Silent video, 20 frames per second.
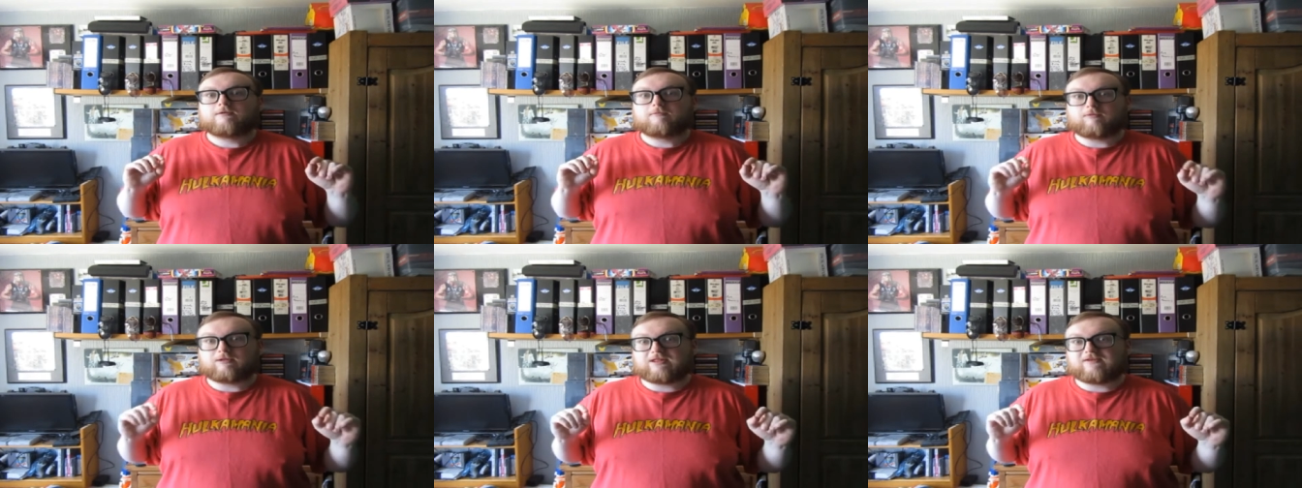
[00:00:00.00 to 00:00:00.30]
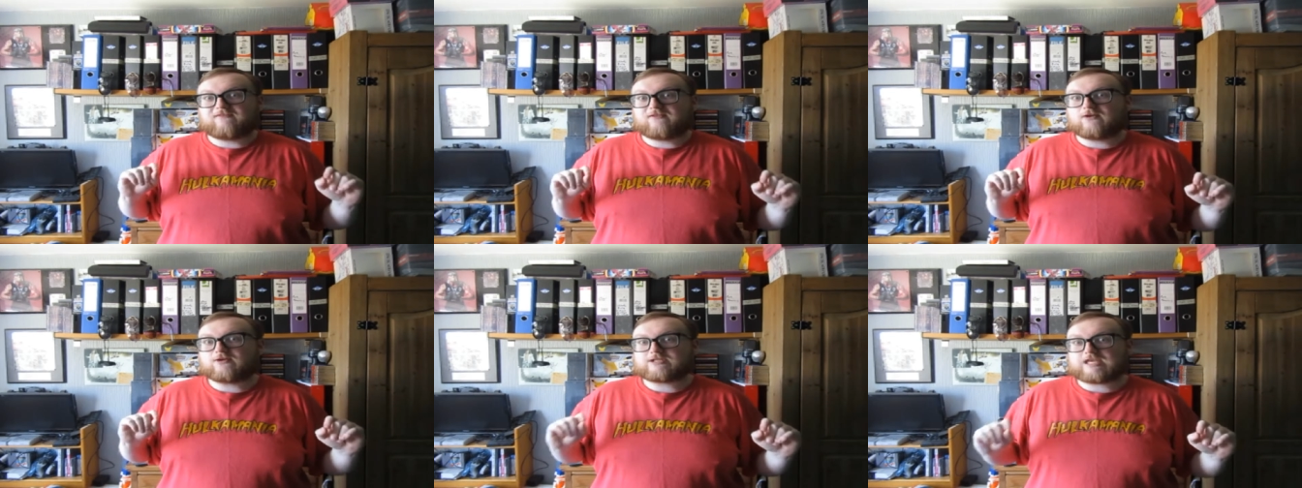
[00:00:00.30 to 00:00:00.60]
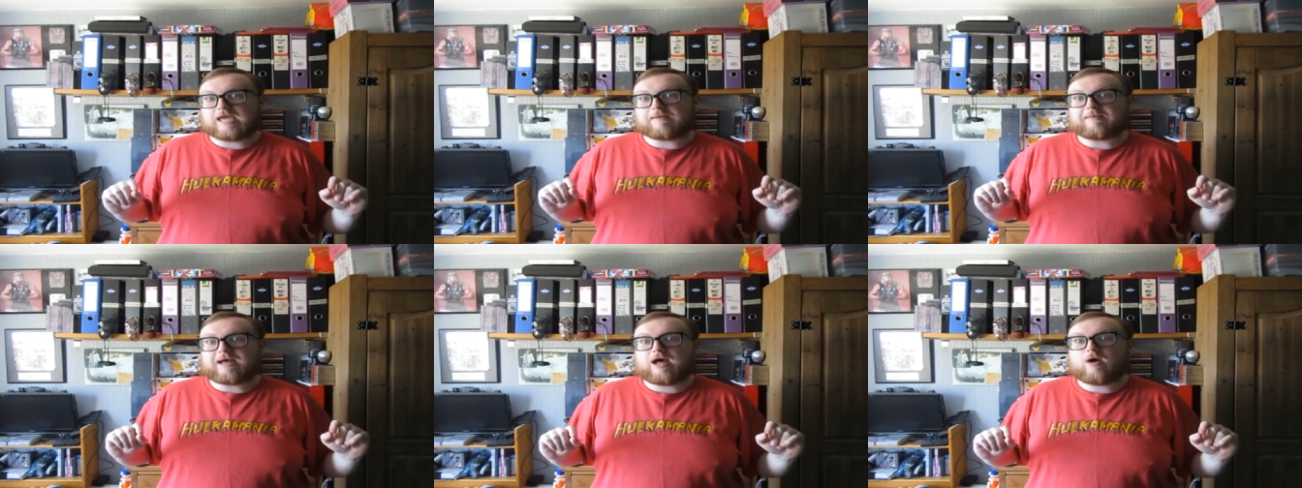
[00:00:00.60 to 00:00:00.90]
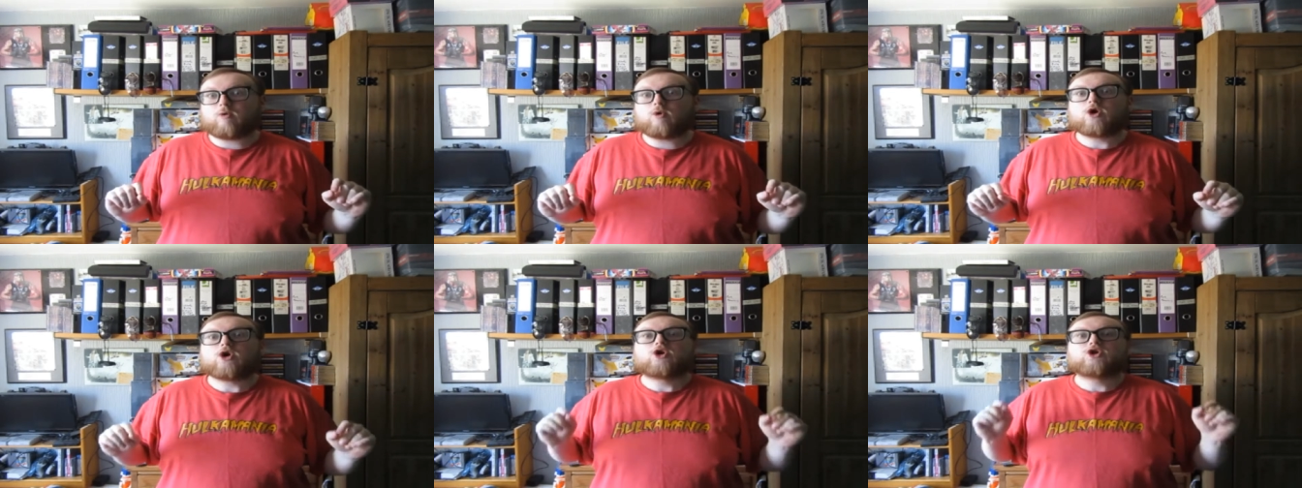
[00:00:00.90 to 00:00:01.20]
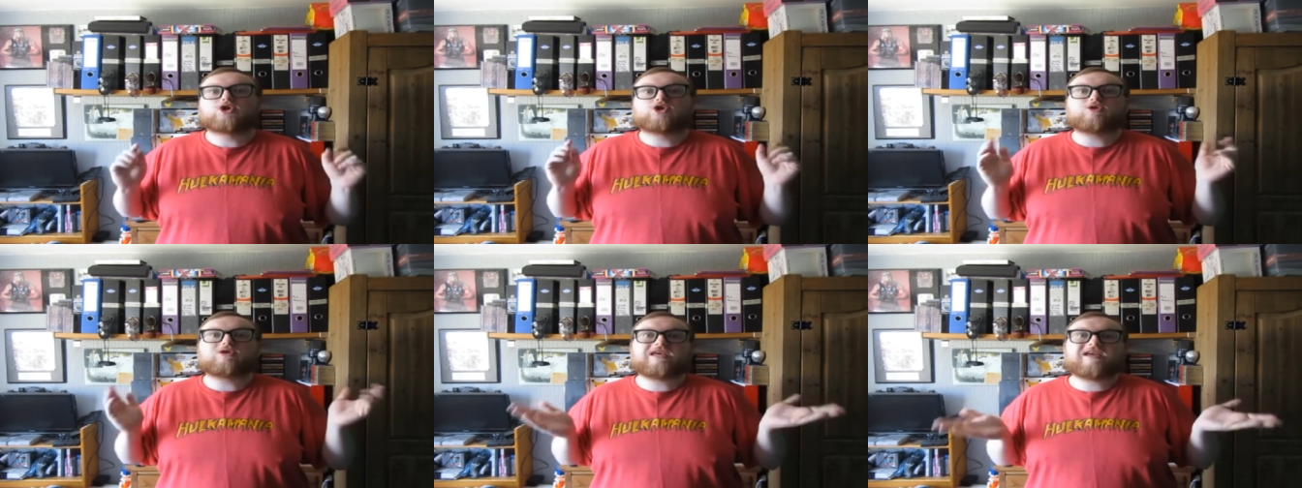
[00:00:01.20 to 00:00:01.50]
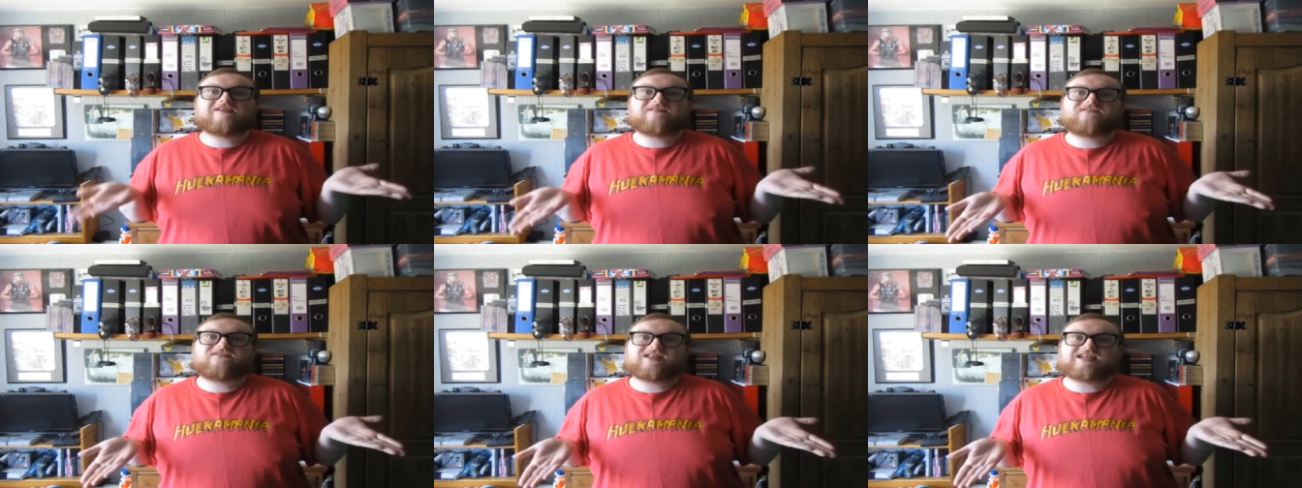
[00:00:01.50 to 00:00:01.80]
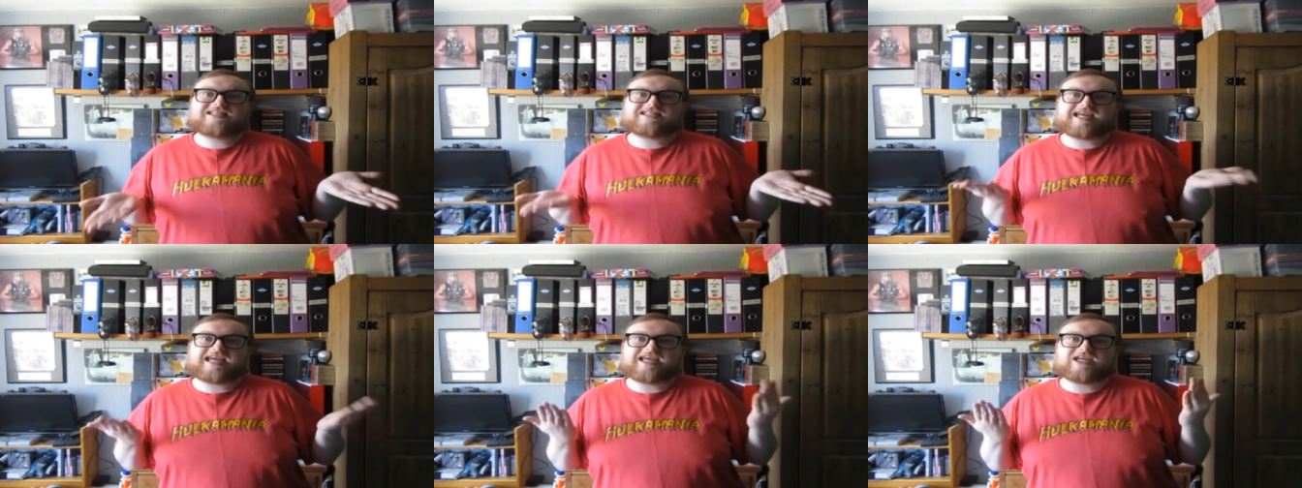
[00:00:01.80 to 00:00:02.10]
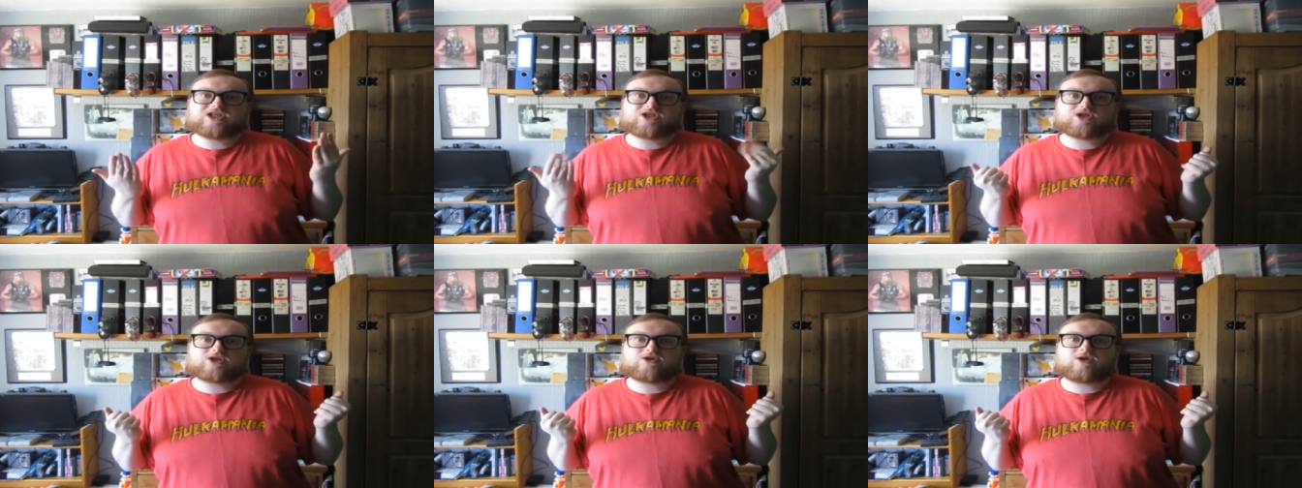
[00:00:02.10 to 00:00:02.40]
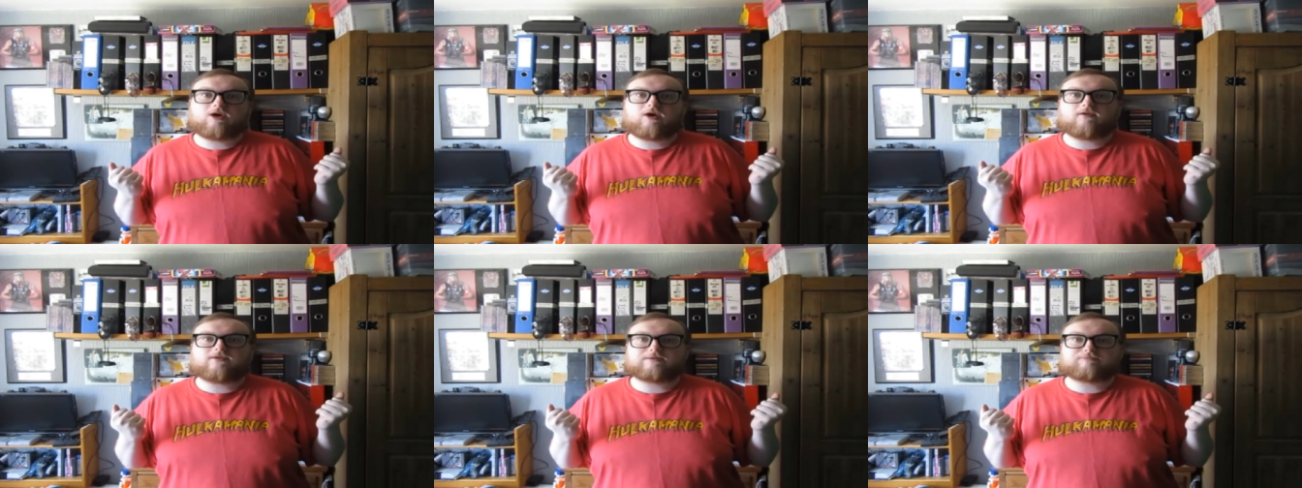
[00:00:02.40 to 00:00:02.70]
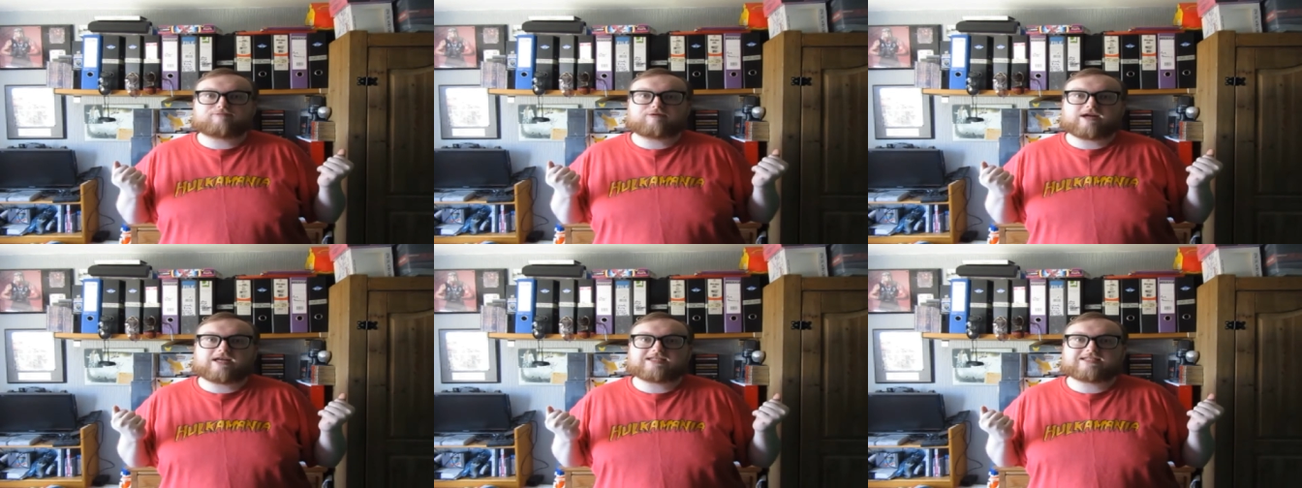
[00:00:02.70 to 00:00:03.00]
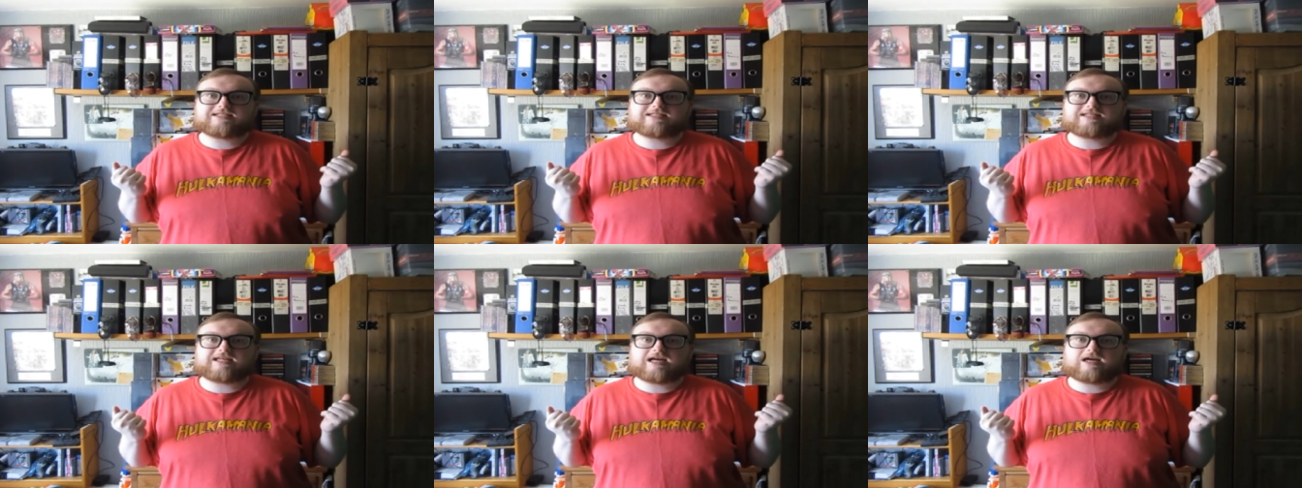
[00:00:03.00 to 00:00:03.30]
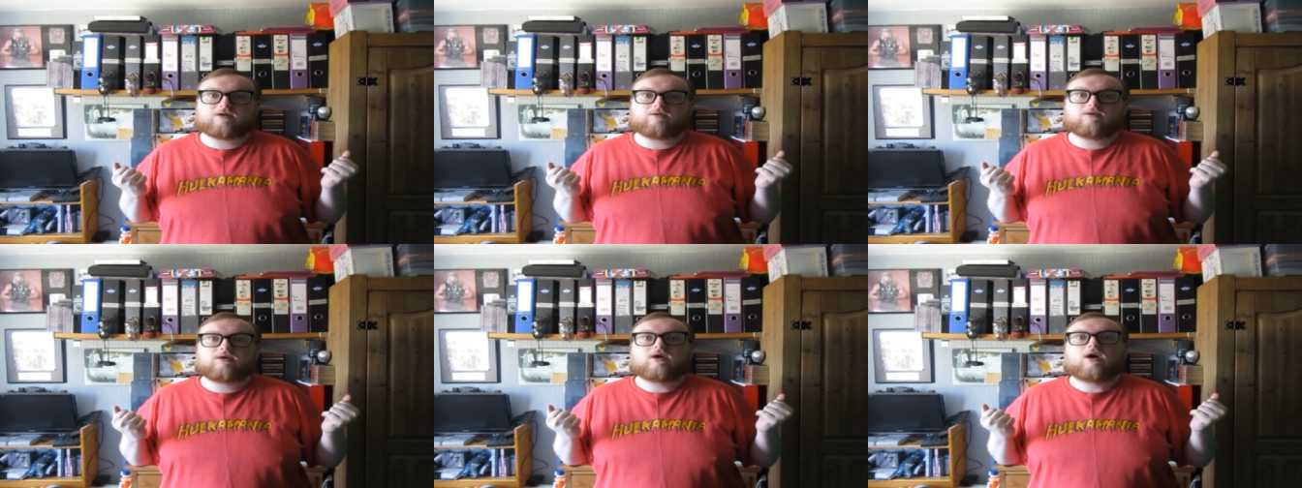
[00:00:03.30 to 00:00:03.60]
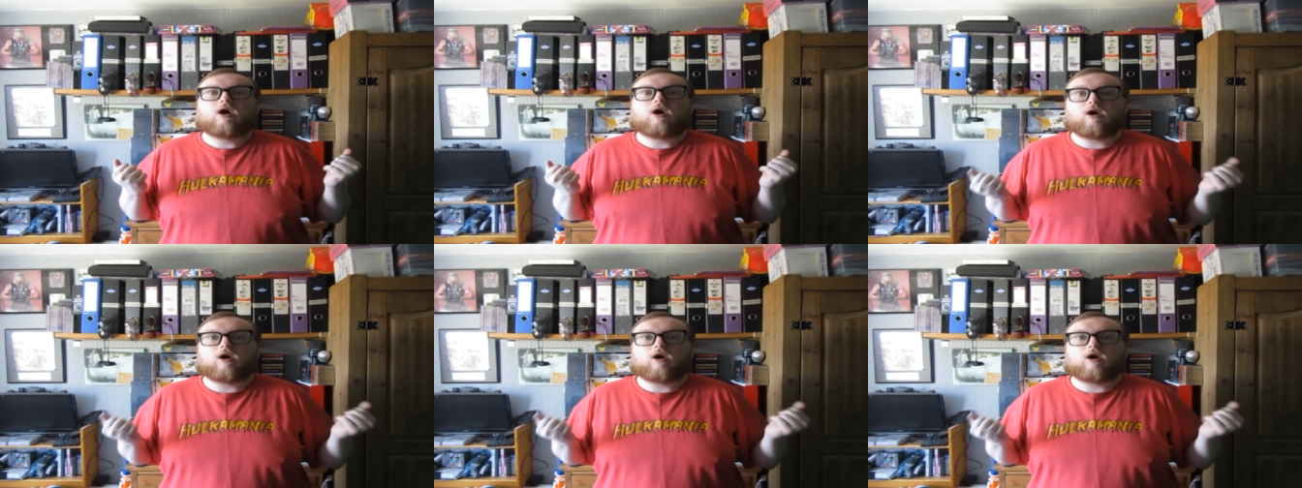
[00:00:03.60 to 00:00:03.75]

when they first came out, to the inflation of the prices now